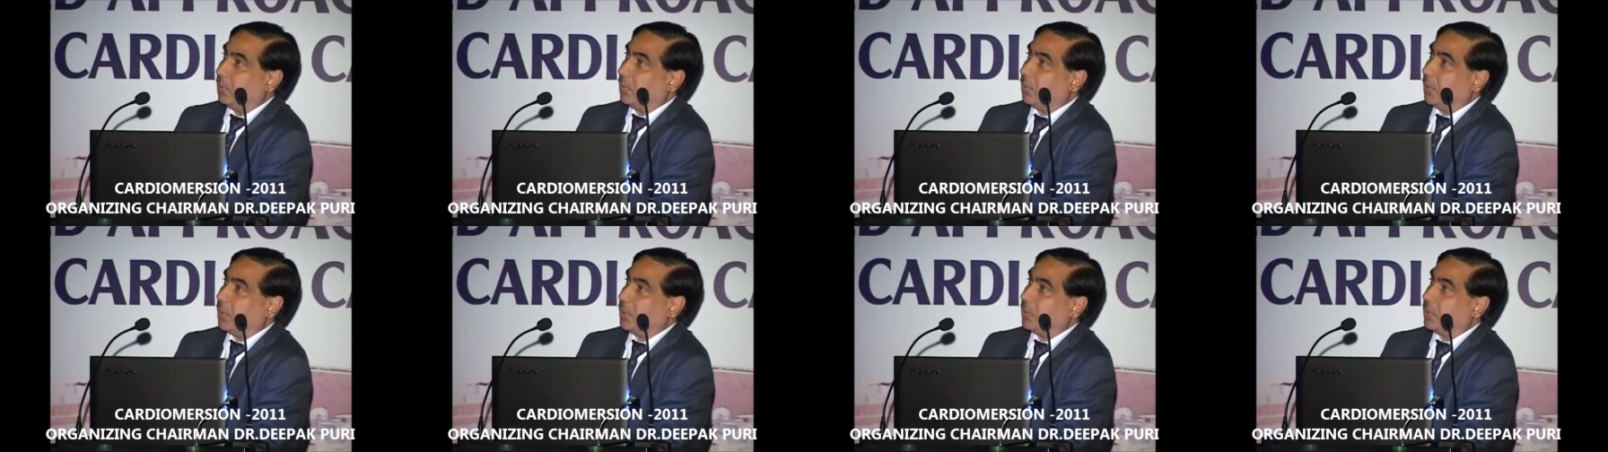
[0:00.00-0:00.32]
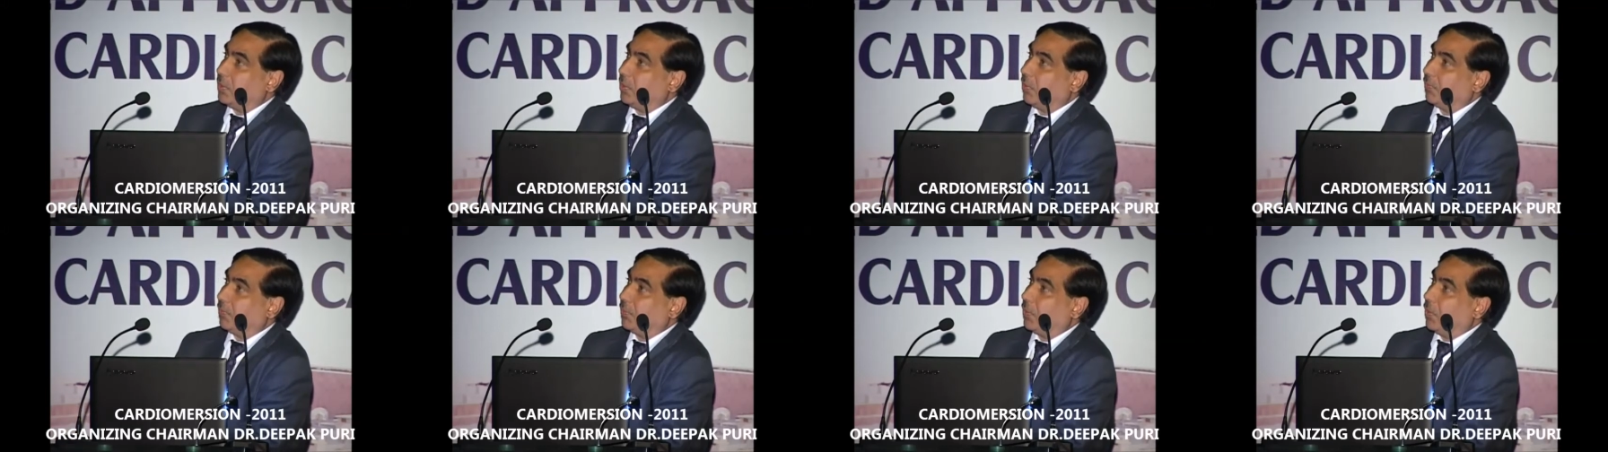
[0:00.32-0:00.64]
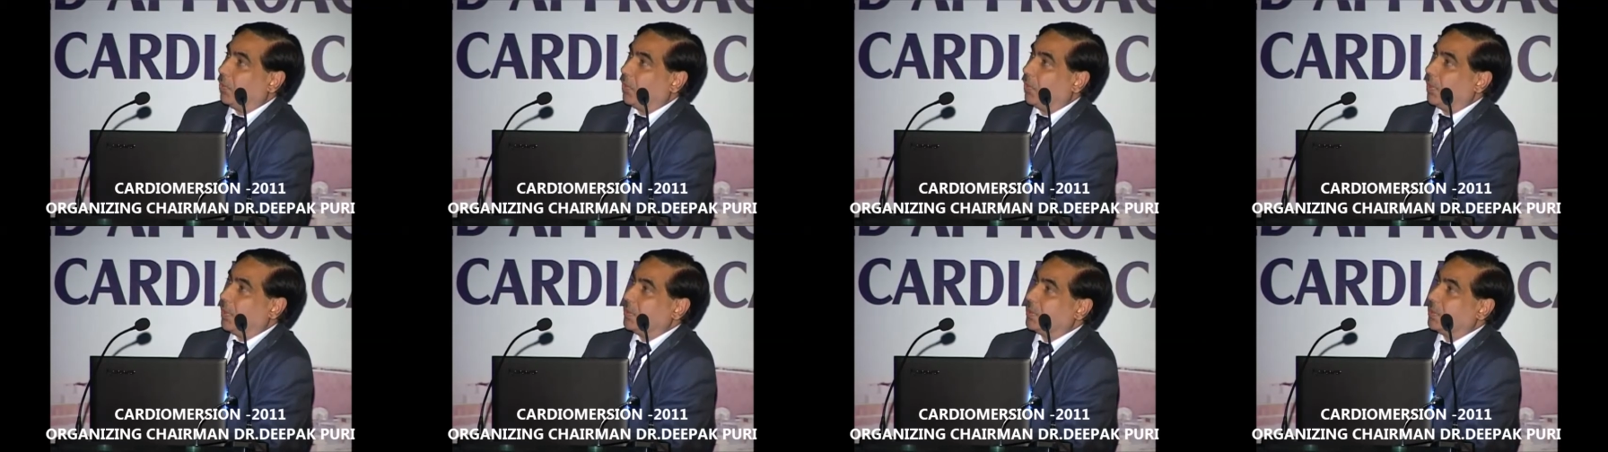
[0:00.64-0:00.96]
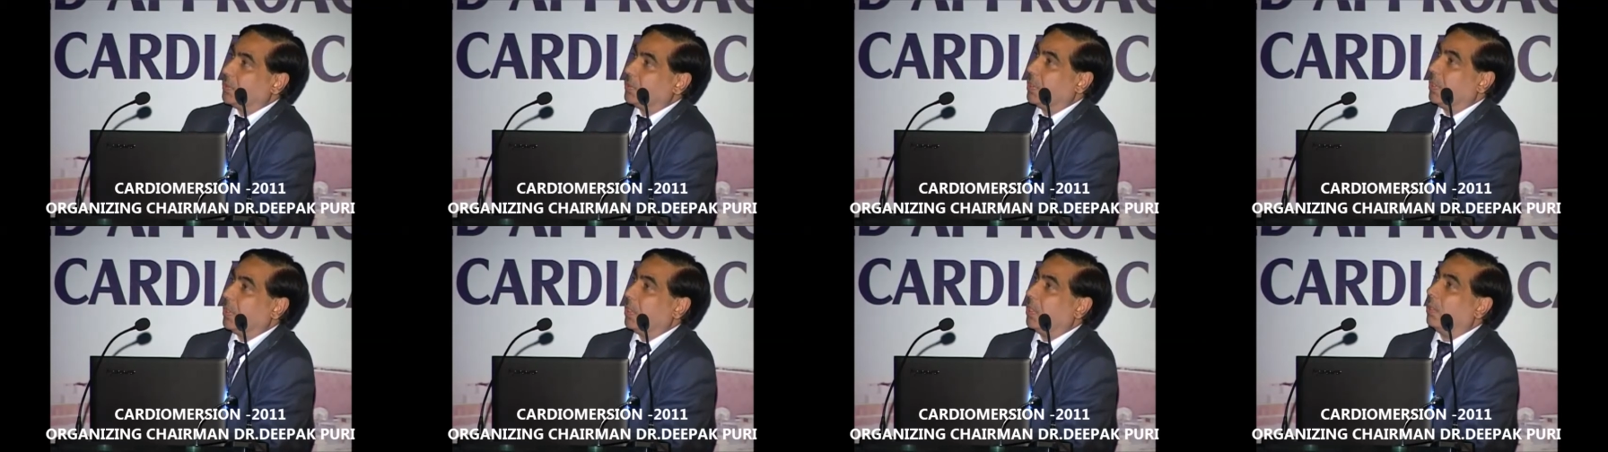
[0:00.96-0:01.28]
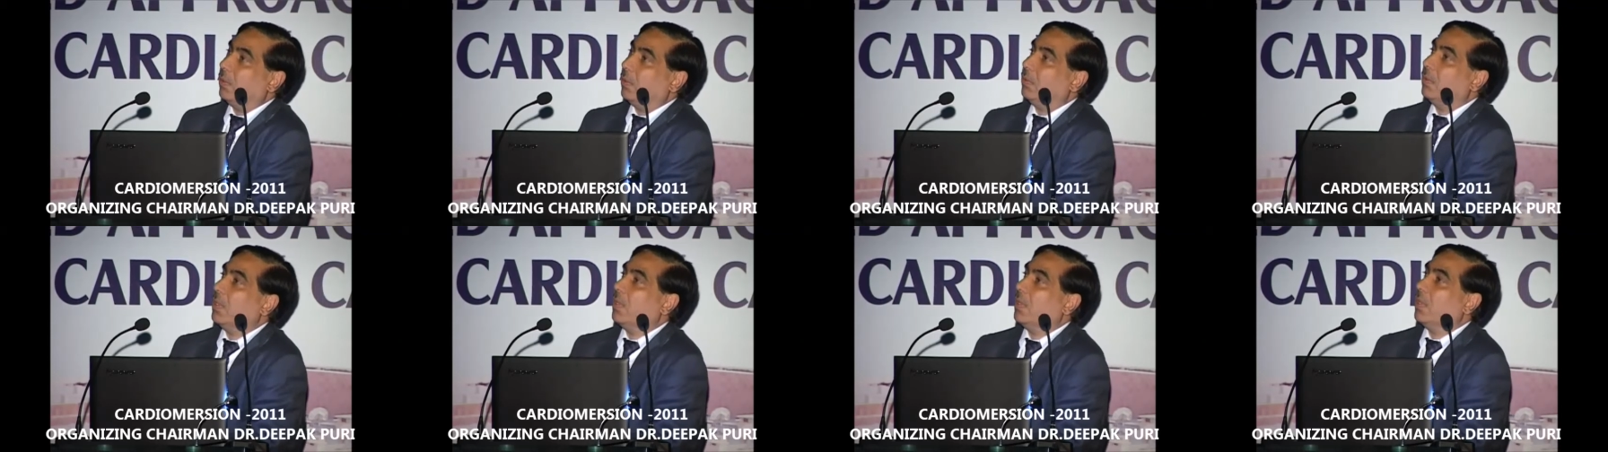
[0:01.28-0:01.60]
duration of
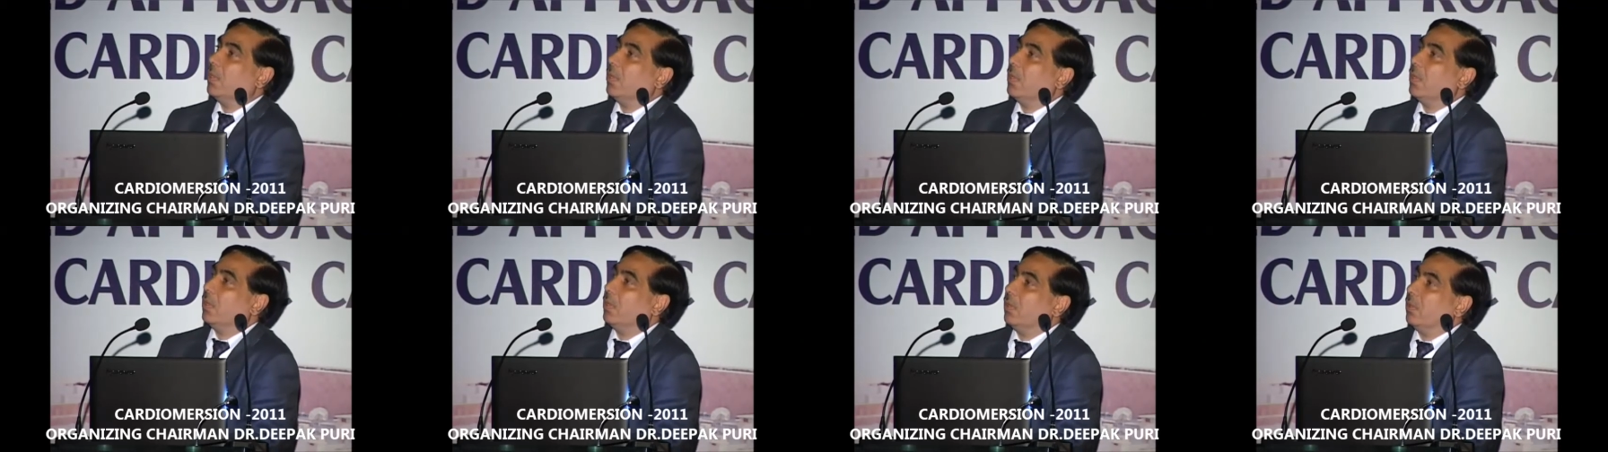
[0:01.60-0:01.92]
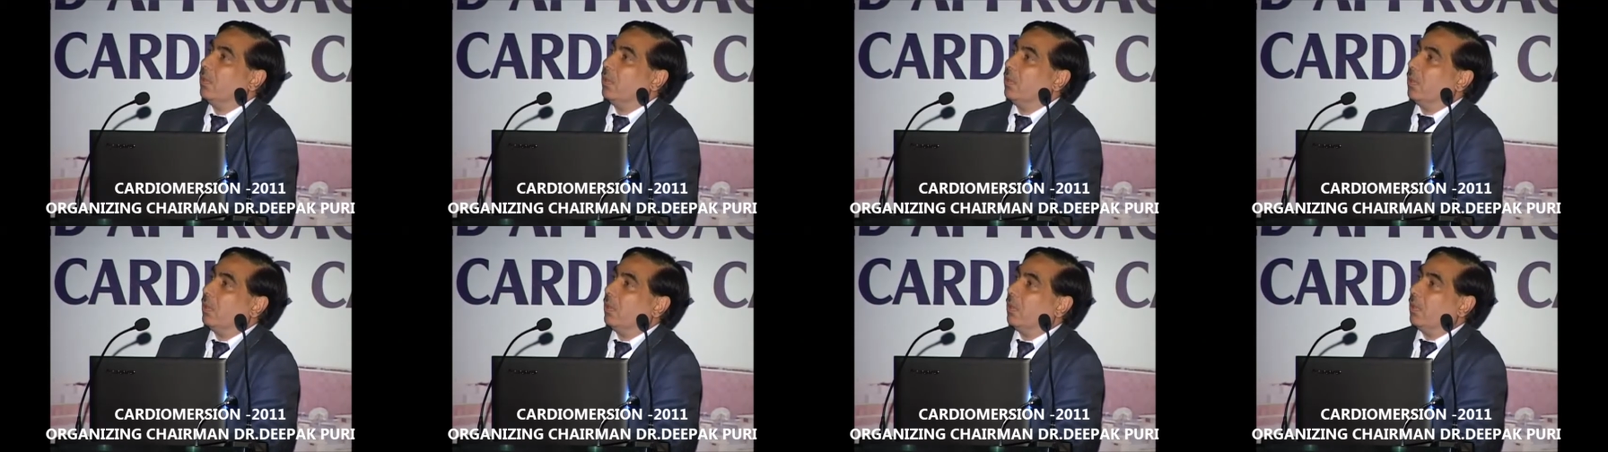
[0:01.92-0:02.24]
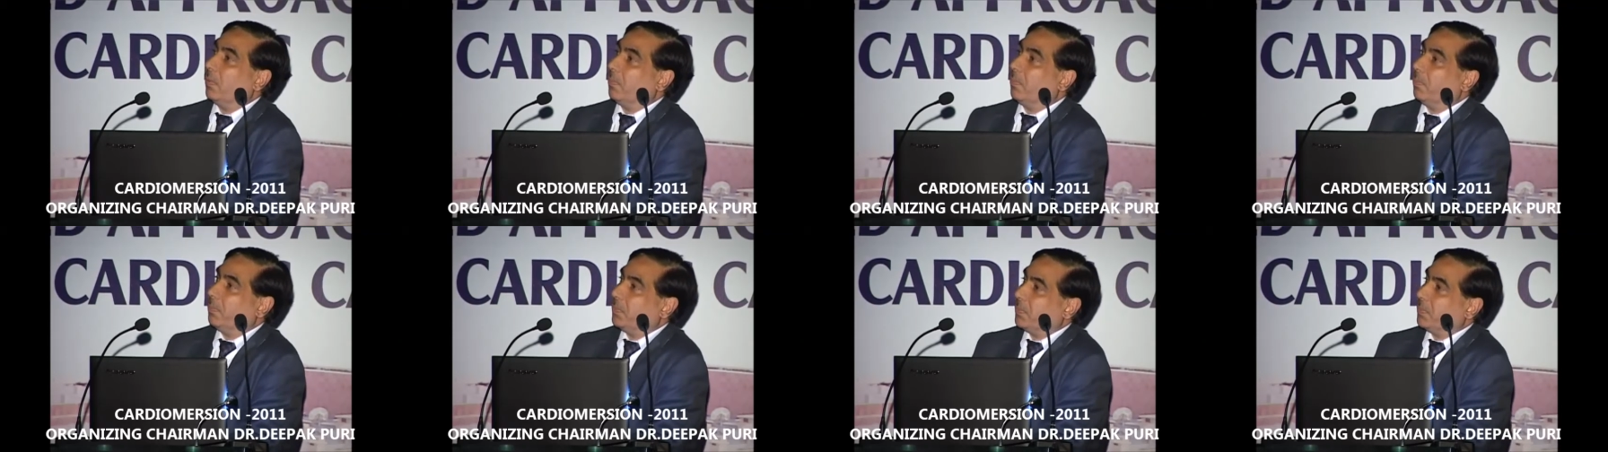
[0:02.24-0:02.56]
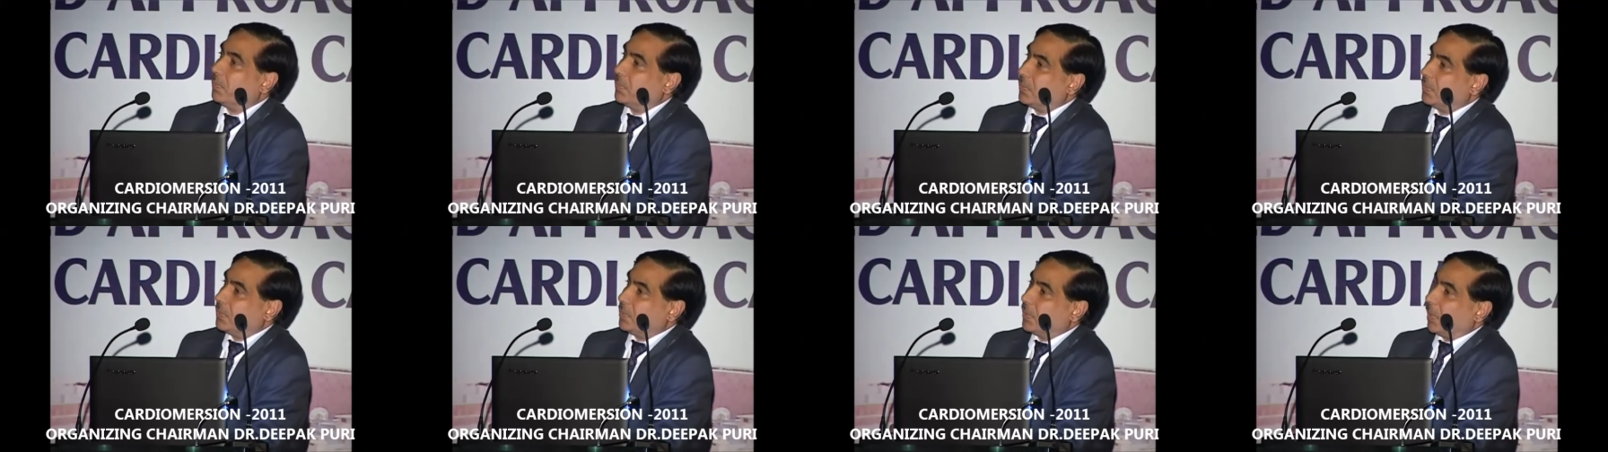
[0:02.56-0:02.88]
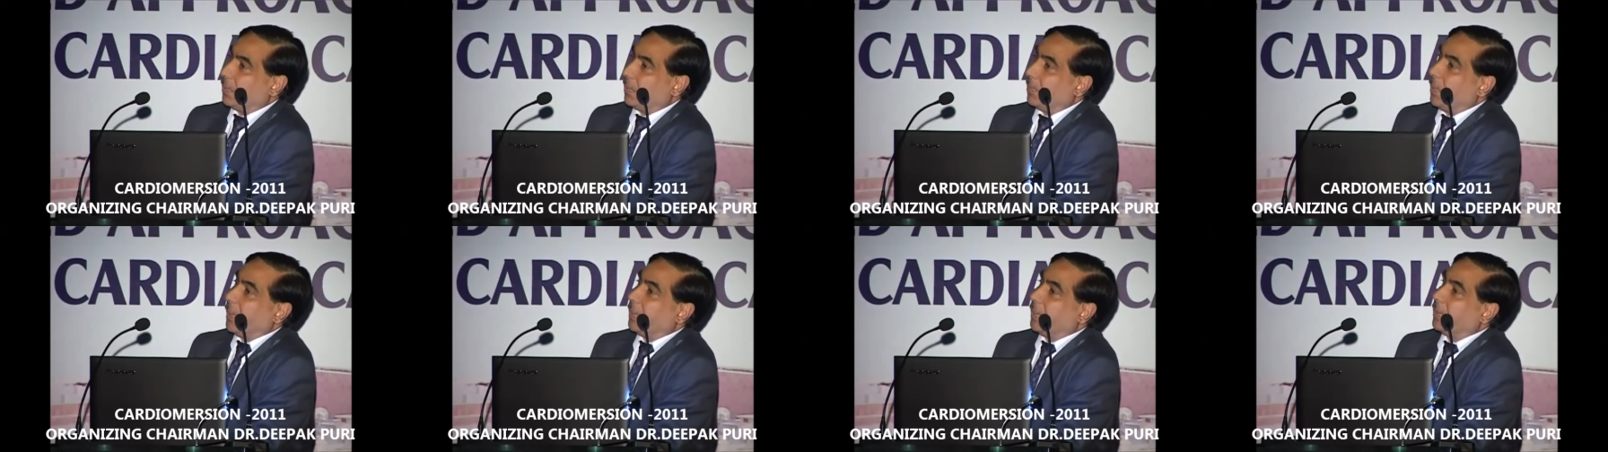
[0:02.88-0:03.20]
QRS
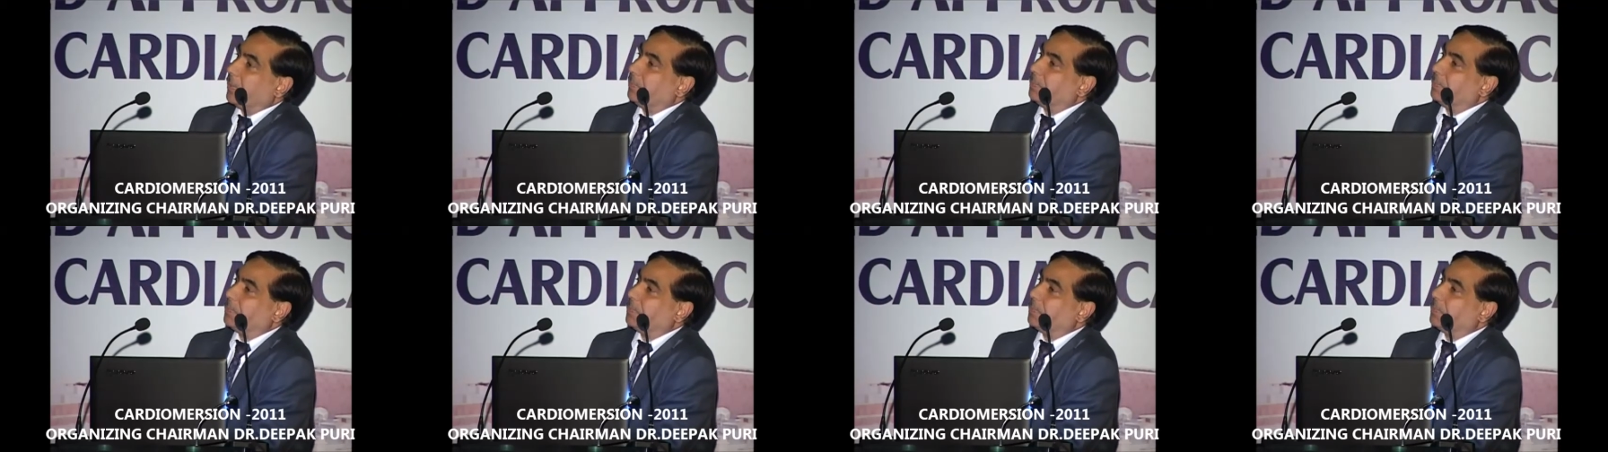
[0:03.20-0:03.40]
segment.